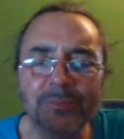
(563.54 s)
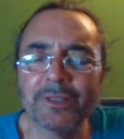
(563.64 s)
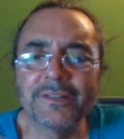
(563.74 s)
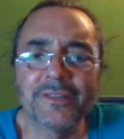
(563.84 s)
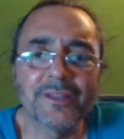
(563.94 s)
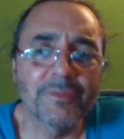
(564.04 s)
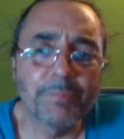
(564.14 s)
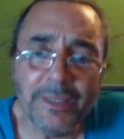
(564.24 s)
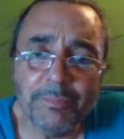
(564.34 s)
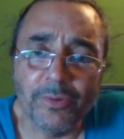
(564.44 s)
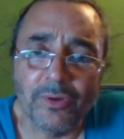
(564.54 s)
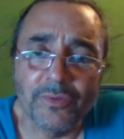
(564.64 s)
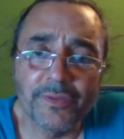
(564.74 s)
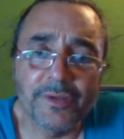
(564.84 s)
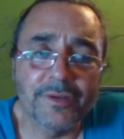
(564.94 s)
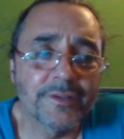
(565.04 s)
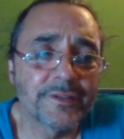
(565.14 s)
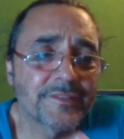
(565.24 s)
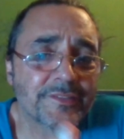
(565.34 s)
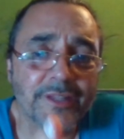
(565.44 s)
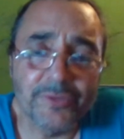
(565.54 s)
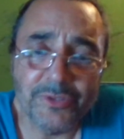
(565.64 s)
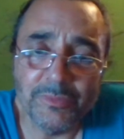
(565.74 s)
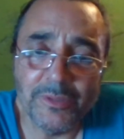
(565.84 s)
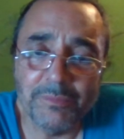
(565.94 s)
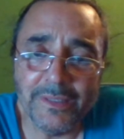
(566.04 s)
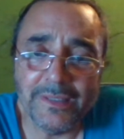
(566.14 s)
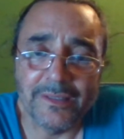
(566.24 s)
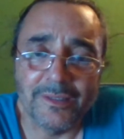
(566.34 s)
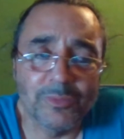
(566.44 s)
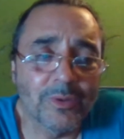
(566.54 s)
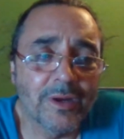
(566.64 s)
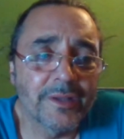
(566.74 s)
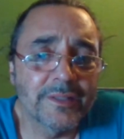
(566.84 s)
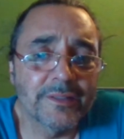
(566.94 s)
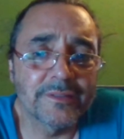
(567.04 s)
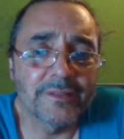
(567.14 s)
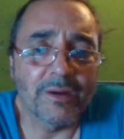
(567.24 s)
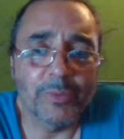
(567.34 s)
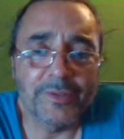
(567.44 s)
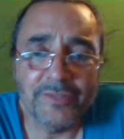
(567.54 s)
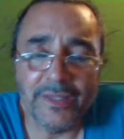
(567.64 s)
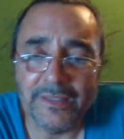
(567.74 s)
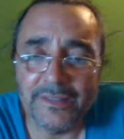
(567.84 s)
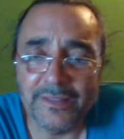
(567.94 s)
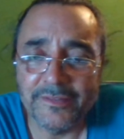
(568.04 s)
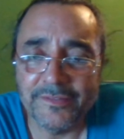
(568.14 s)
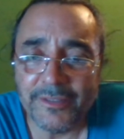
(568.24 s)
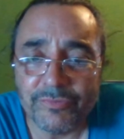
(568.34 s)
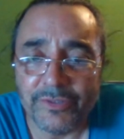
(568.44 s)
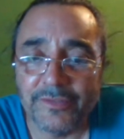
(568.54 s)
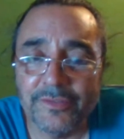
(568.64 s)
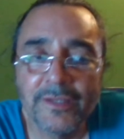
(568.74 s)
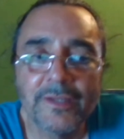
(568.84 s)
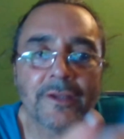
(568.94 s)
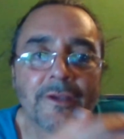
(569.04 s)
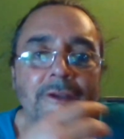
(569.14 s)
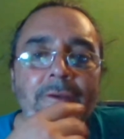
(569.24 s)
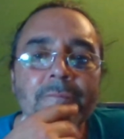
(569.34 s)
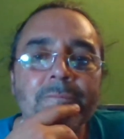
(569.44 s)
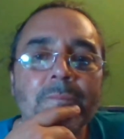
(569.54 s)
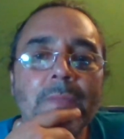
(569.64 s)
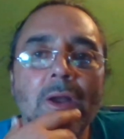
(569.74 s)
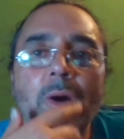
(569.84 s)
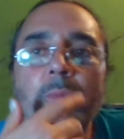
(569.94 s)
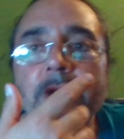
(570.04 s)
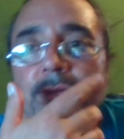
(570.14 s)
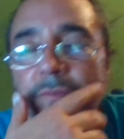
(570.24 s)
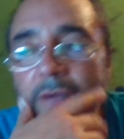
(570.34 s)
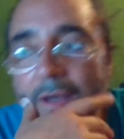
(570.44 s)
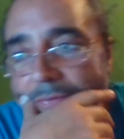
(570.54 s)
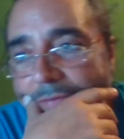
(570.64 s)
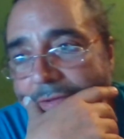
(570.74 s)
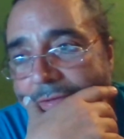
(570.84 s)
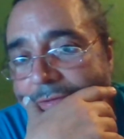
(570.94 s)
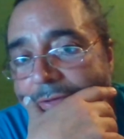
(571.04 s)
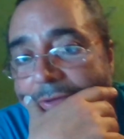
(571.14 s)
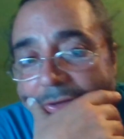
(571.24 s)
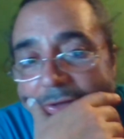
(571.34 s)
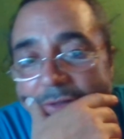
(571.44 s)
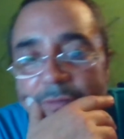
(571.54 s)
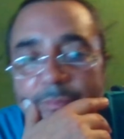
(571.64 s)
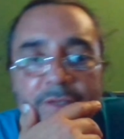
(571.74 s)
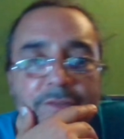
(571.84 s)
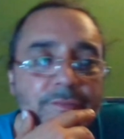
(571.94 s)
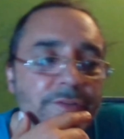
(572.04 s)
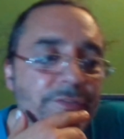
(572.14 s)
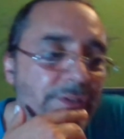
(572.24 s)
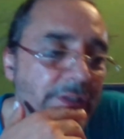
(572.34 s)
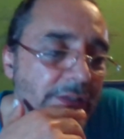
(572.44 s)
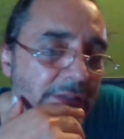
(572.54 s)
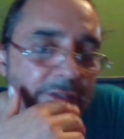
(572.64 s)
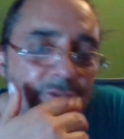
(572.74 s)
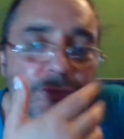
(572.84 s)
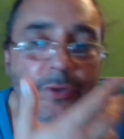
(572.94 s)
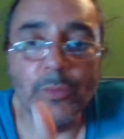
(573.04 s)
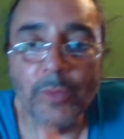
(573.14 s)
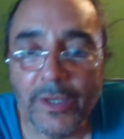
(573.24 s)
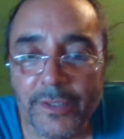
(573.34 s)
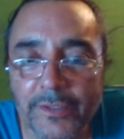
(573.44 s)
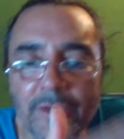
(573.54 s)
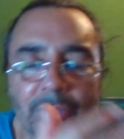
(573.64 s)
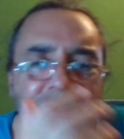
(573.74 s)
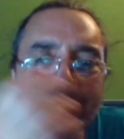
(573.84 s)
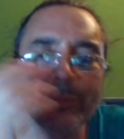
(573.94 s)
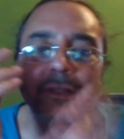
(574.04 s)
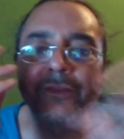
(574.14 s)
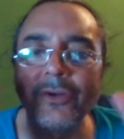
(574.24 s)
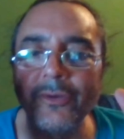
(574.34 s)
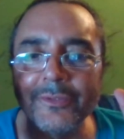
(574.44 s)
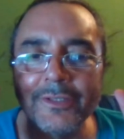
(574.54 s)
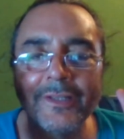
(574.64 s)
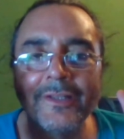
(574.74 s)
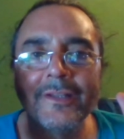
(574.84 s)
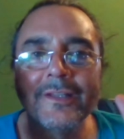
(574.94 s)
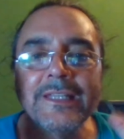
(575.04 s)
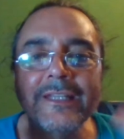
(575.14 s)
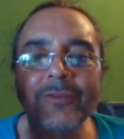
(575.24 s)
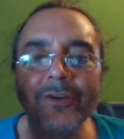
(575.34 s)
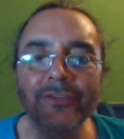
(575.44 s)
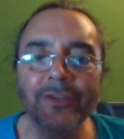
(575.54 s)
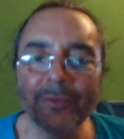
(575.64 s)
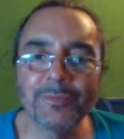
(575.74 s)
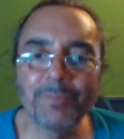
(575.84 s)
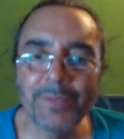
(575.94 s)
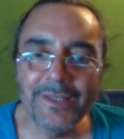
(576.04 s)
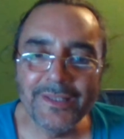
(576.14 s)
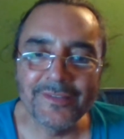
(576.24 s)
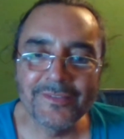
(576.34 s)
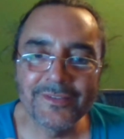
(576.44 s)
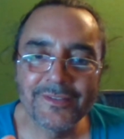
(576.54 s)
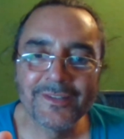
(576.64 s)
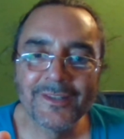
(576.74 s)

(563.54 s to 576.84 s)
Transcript: but there are people, it's another human being. Why are we saying it's different? Oh, because of how they look or because of the skin, and so what? It's like we don't give ourselves peace